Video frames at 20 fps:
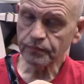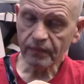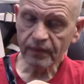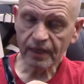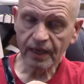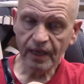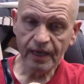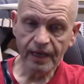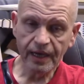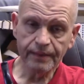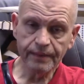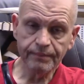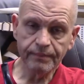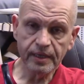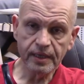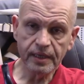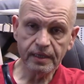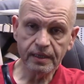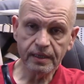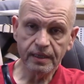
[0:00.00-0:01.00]
I'm
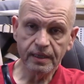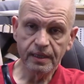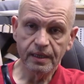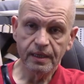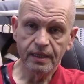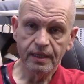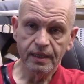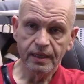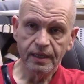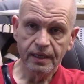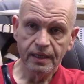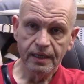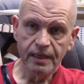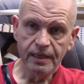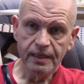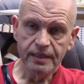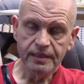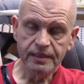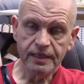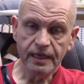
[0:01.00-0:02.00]
uh,
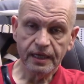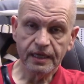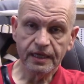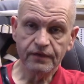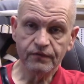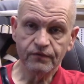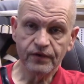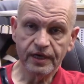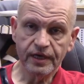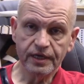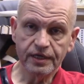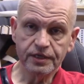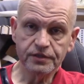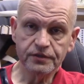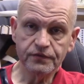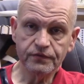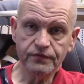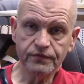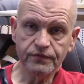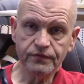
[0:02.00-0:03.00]
taking advantage
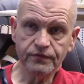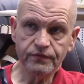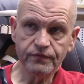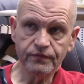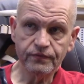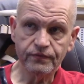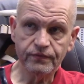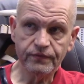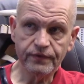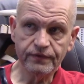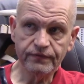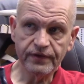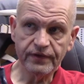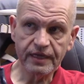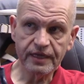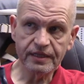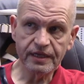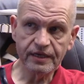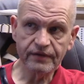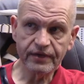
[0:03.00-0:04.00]
of the
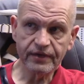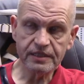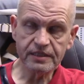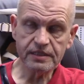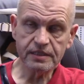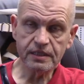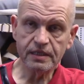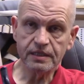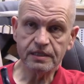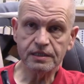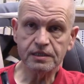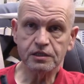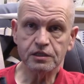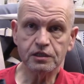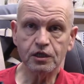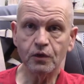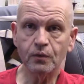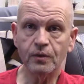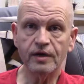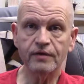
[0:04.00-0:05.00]
fact that I've got a slightly
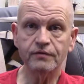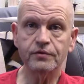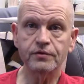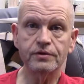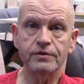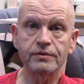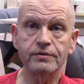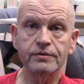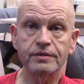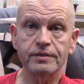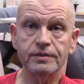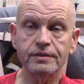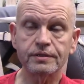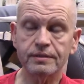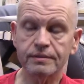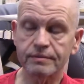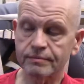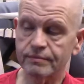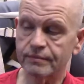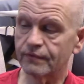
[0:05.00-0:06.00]
slow afternoon to
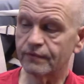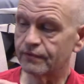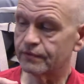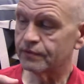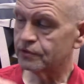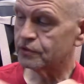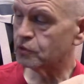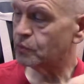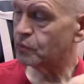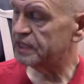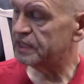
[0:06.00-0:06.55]
squeeze a